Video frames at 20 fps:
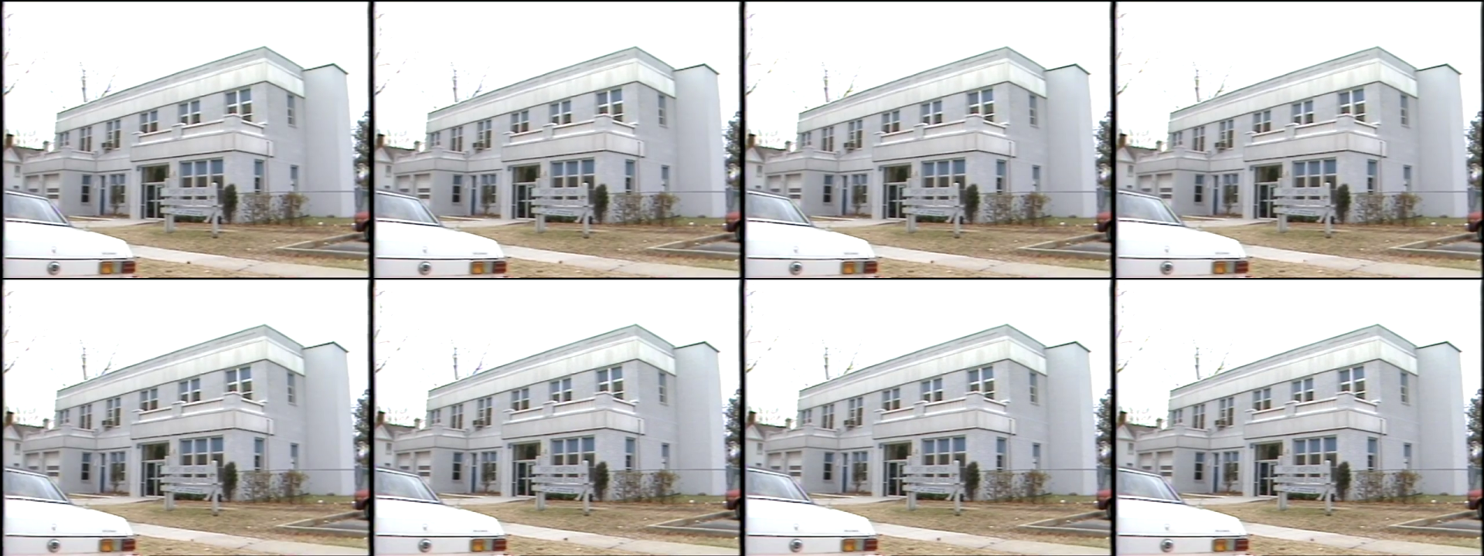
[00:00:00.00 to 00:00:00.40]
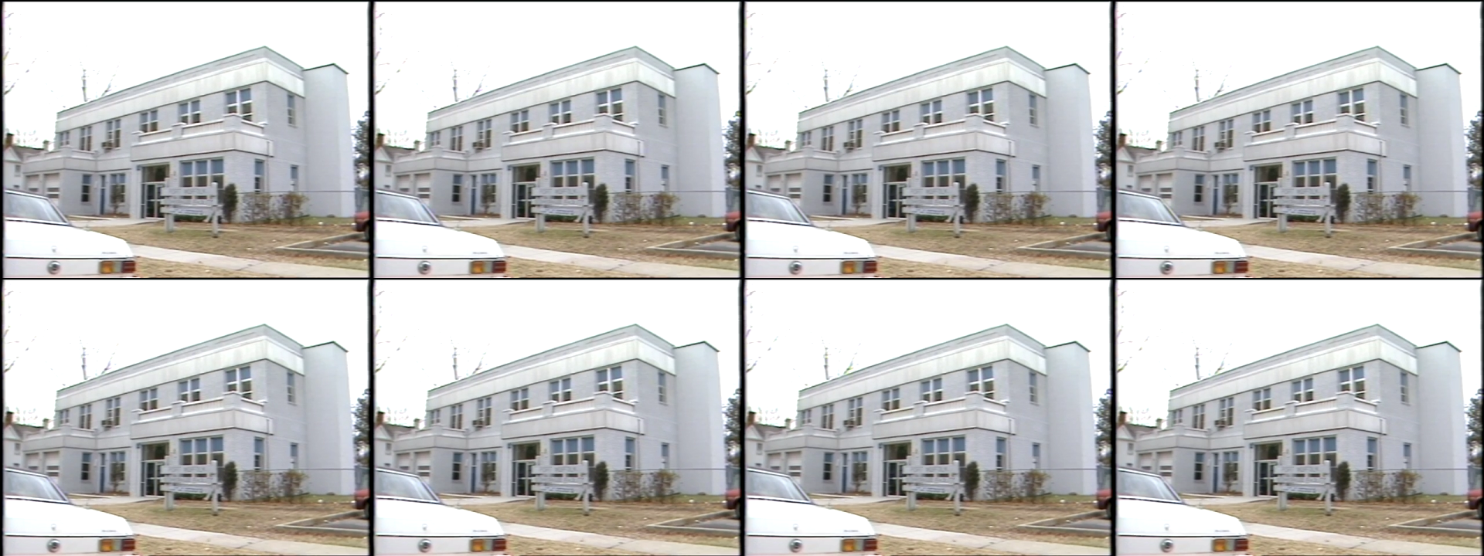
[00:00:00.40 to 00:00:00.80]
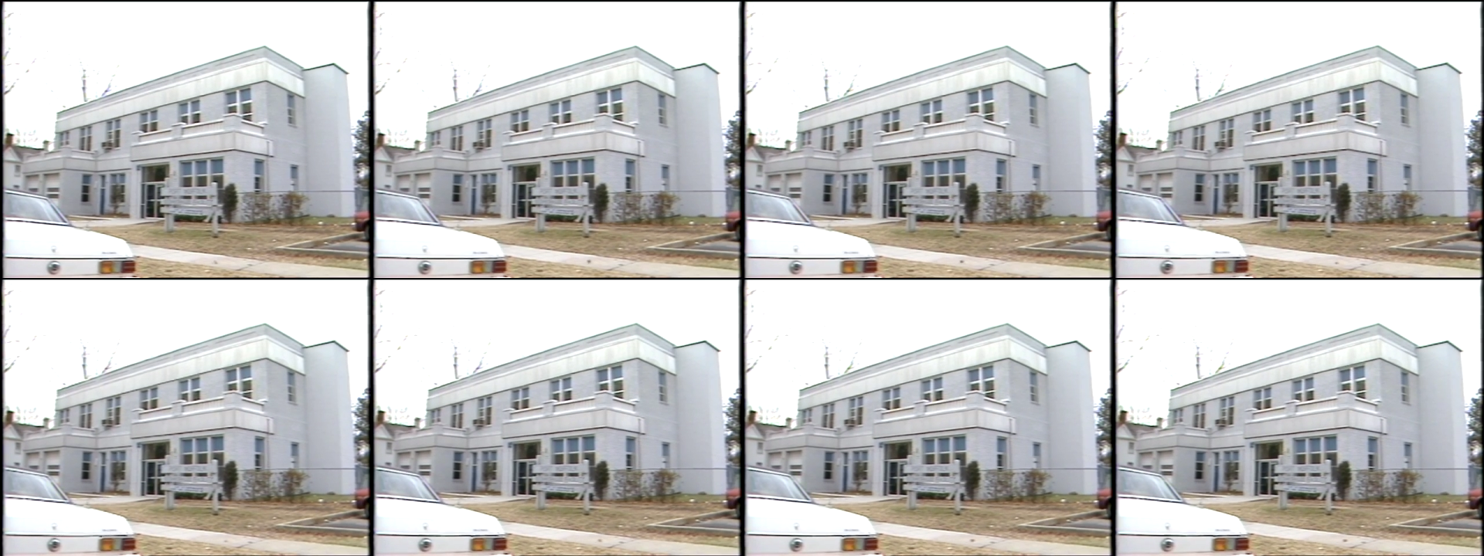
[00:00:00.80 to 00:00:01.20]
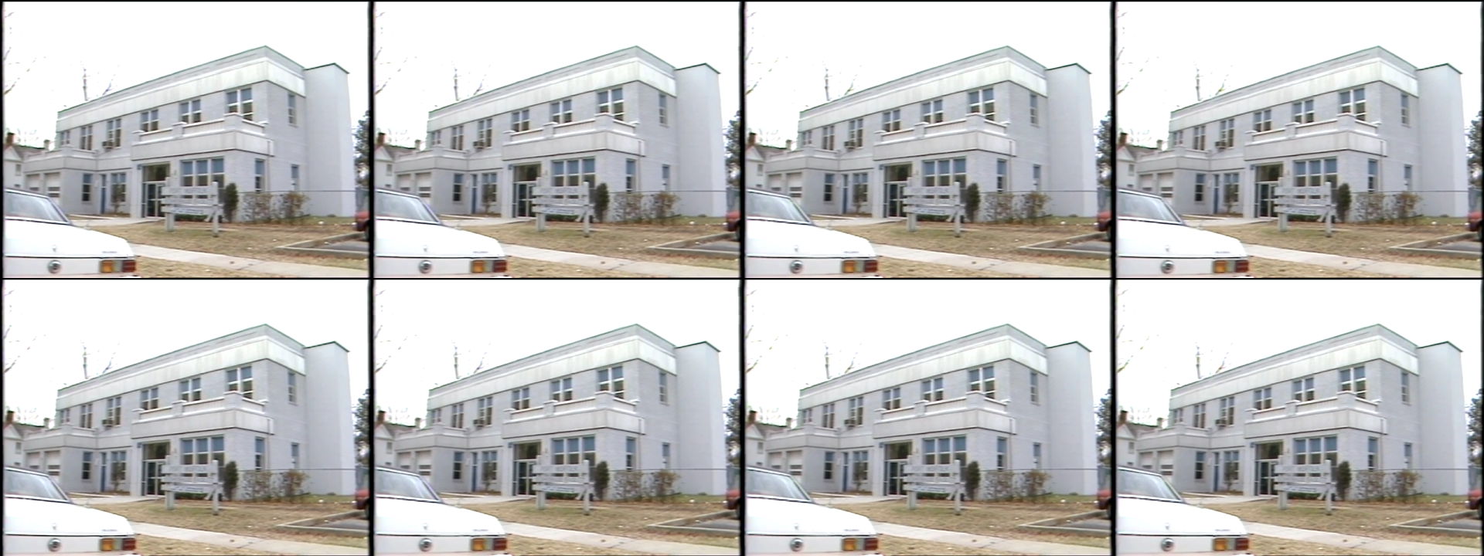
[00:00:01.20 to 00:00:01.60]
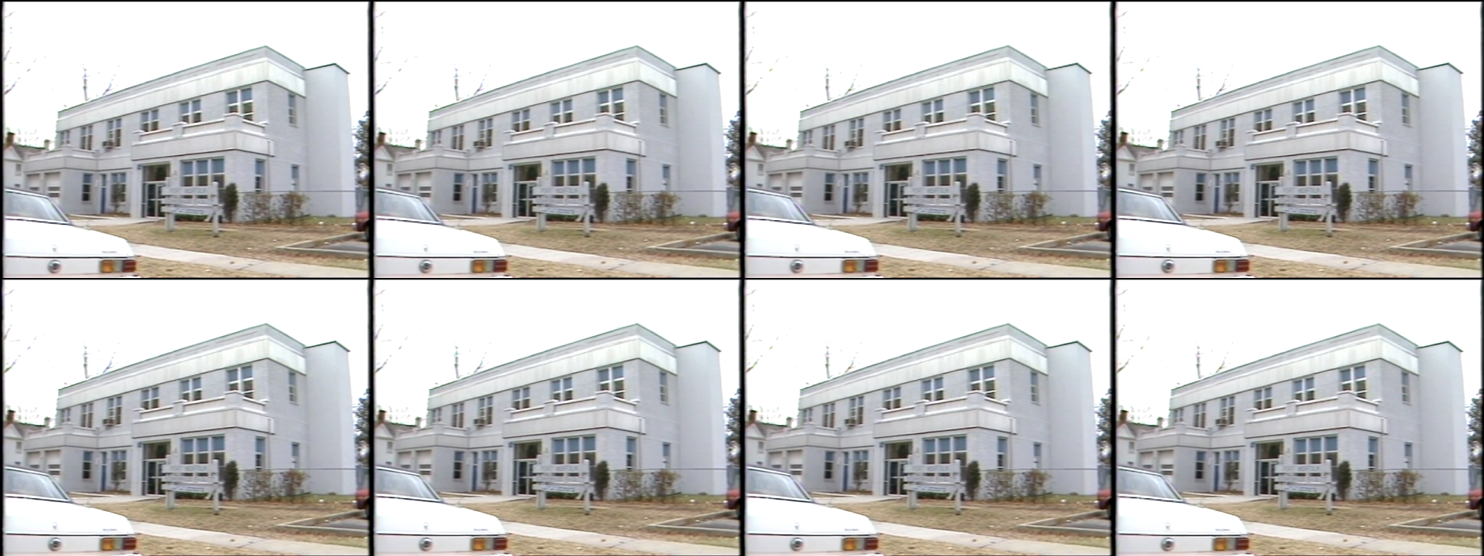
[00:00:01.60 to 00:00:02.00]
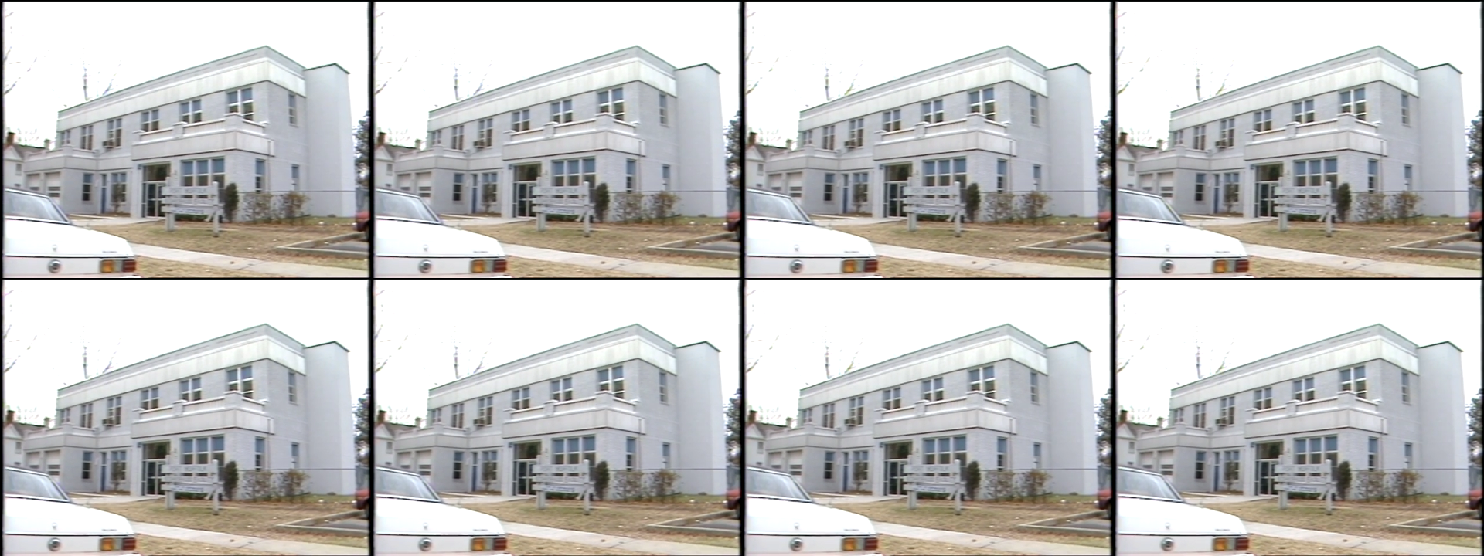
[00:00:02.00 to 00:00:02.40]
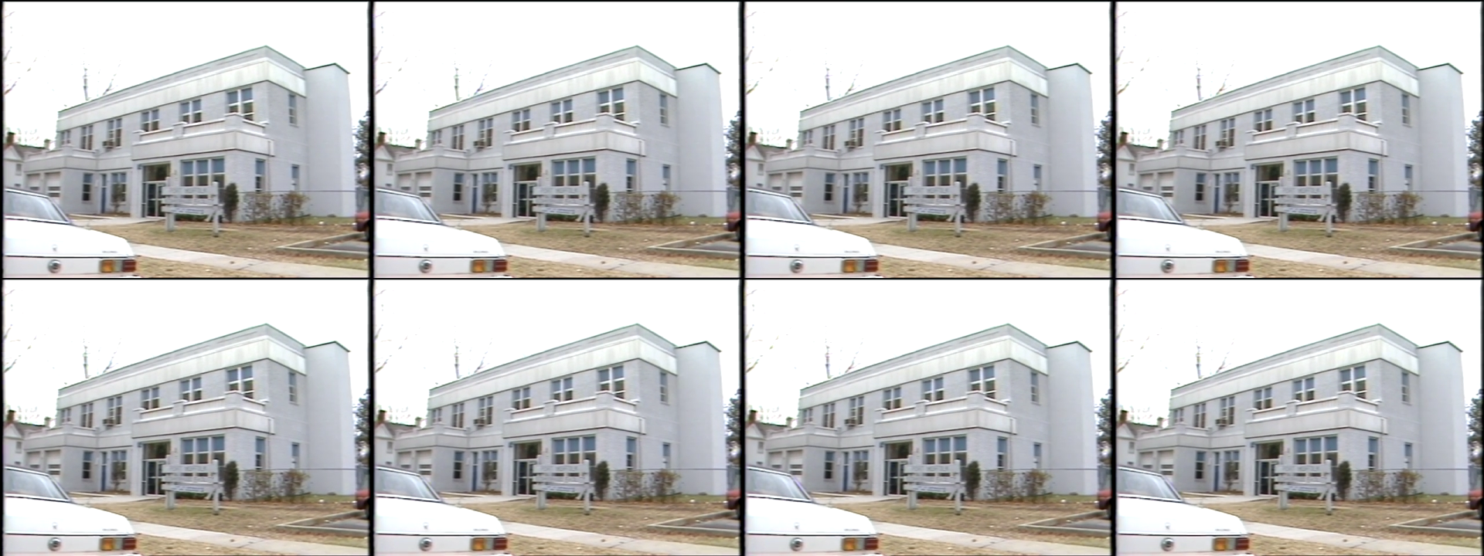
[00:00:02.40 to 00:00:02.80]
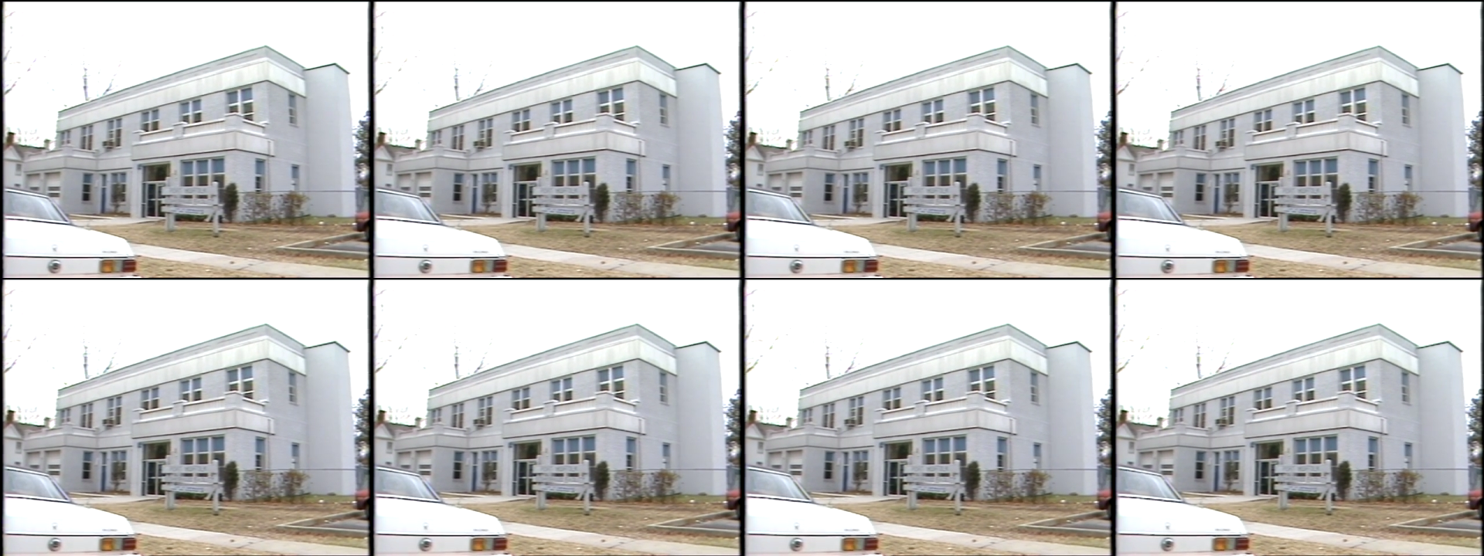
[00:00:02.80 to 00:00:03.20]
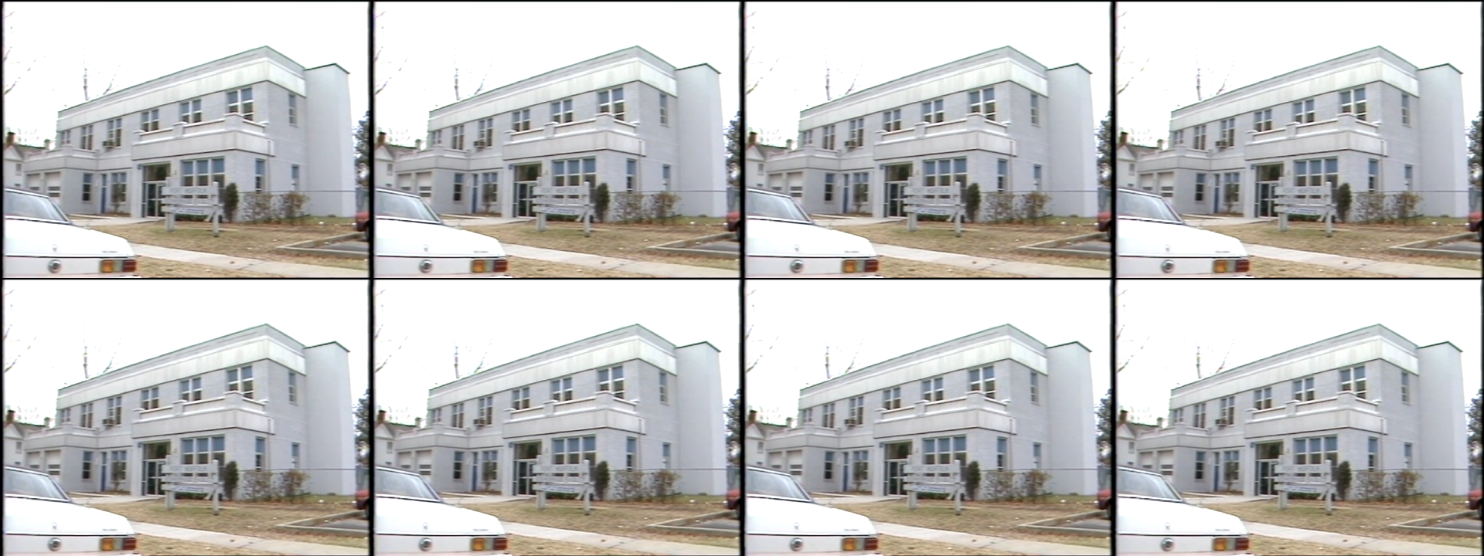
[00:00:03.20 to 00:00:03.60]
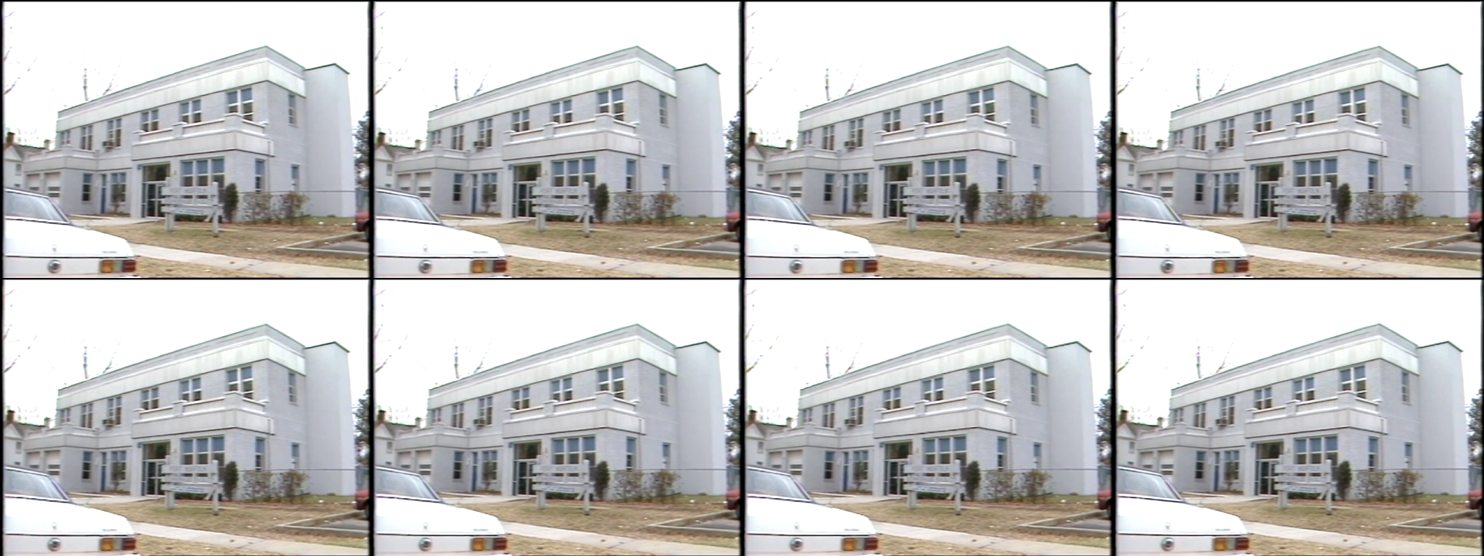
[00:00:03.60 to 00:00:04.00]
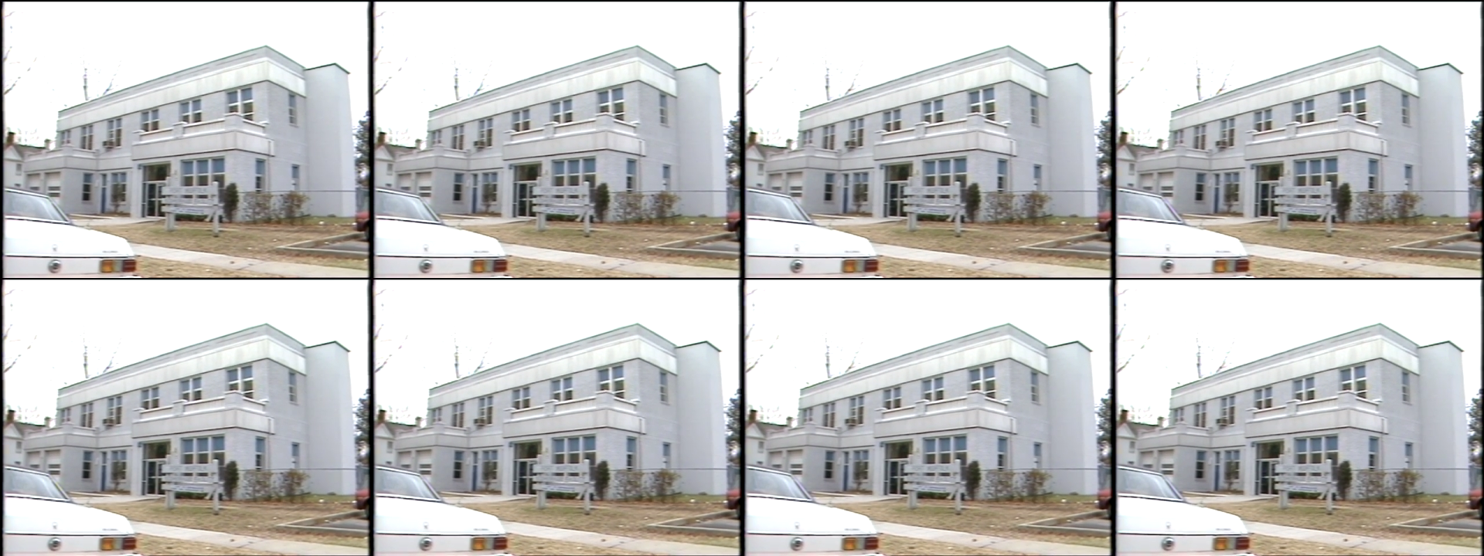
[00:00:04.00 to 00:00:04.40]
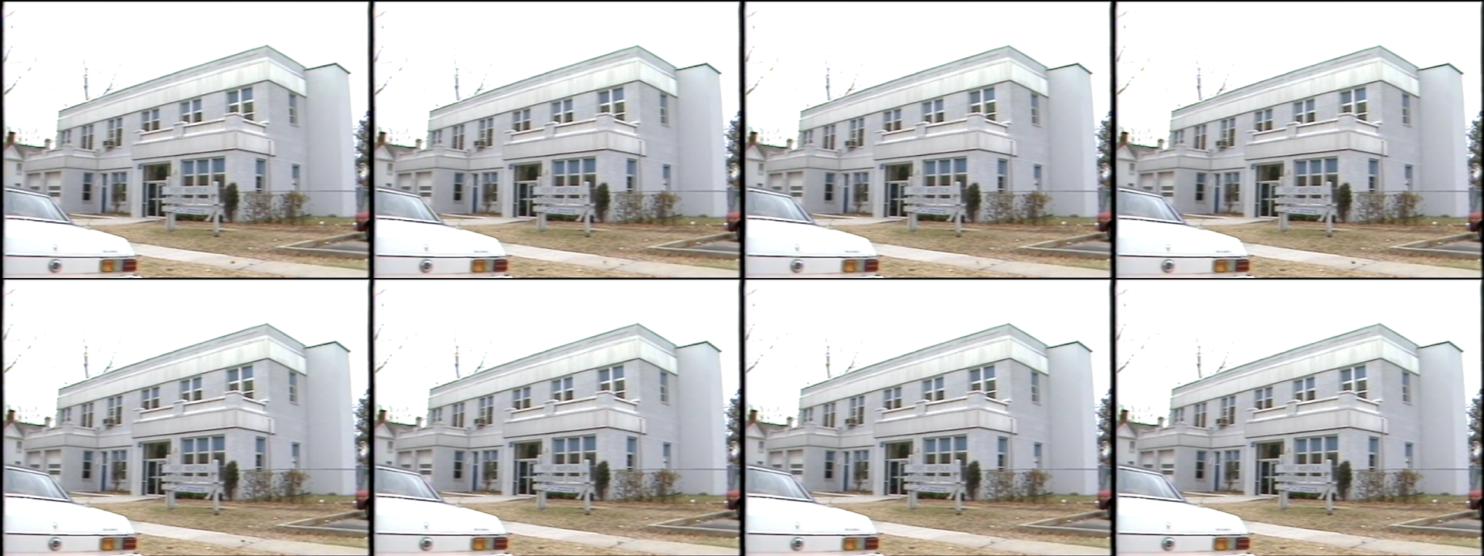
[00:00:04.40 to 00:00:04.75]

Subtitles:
(no speaker visible)